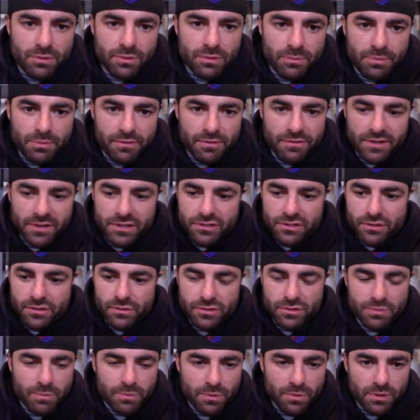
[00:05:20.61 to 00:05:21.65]
with professional
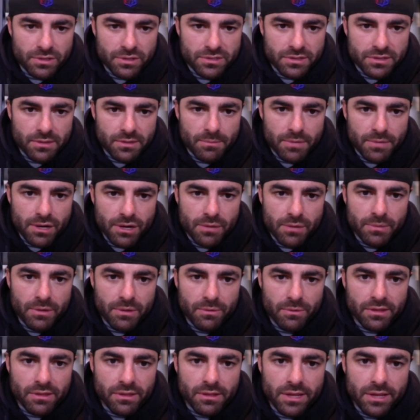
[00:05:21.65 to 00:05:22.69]
sports, the moment
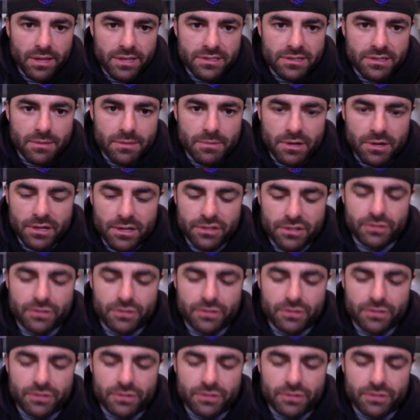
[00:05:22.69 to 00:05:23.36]
where the lights come on.